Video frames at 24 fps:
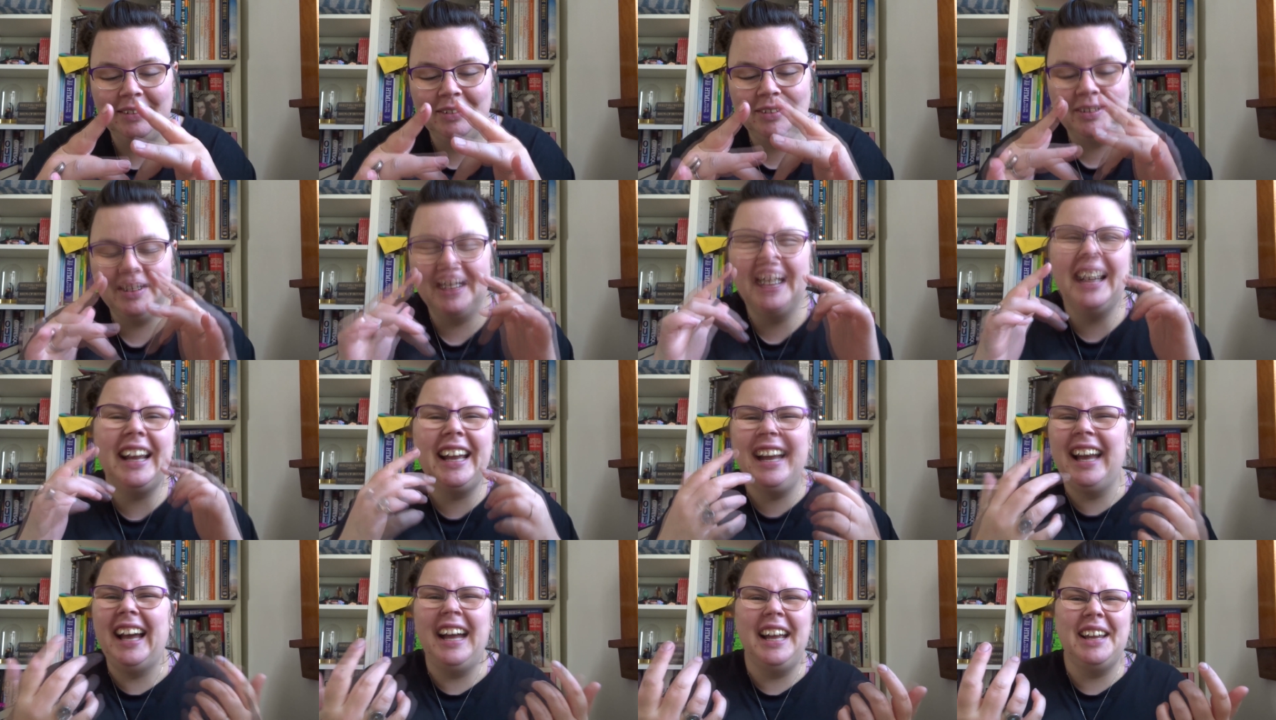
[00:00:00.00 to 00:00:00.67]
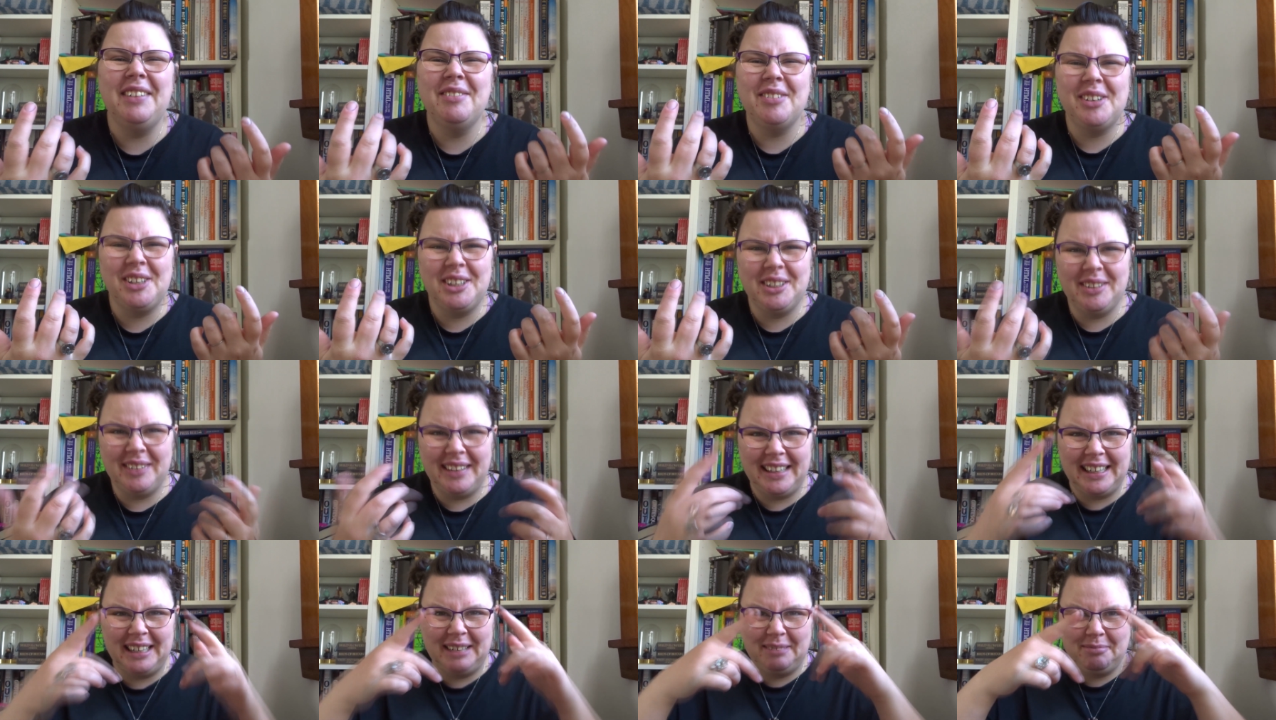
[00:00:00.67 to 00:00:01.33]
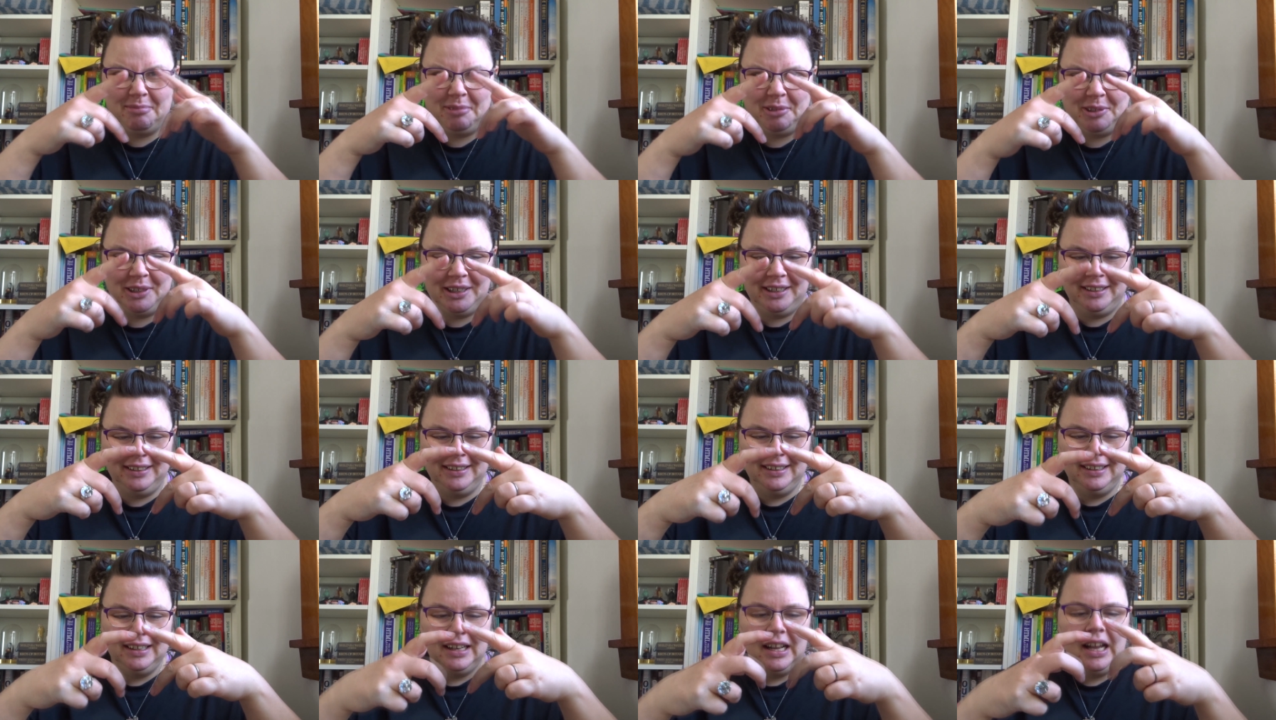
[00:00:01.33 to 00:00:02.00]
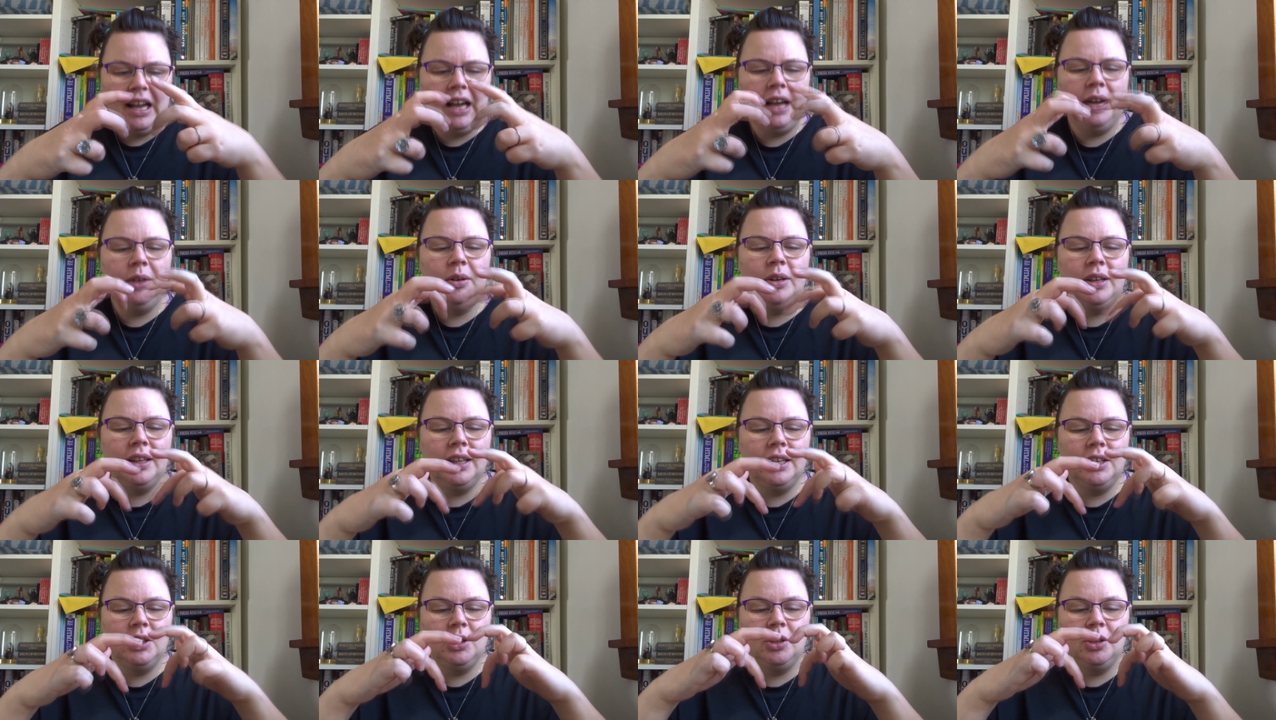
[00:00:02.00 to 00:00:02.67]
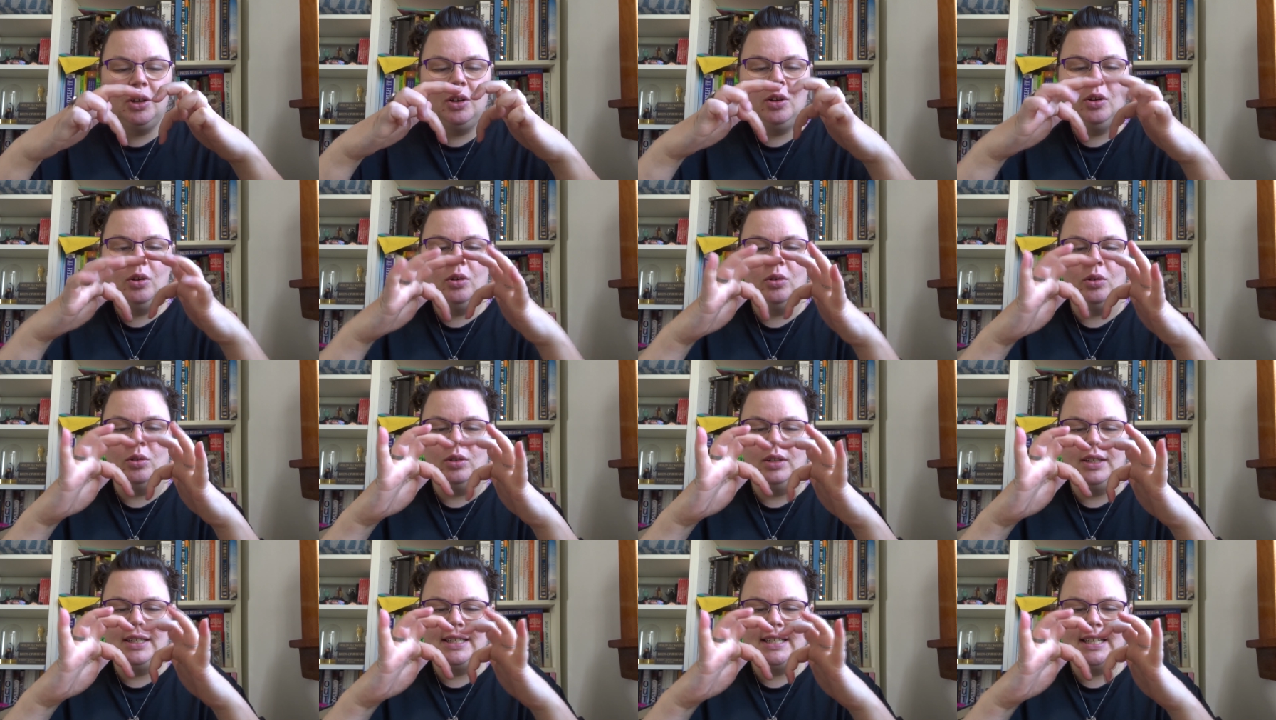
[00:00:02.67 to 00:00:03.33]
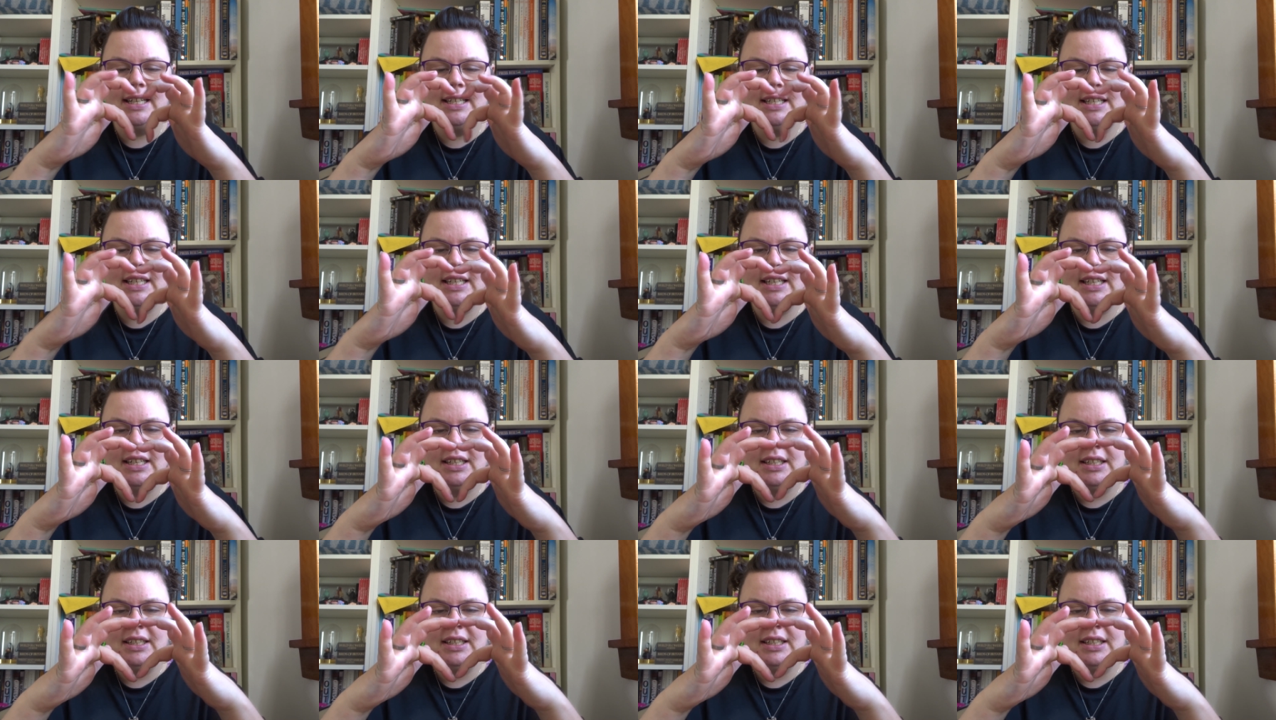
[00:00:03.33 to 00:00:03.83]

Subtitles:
I can't even do it anymore. How do they do? Oh, is that it?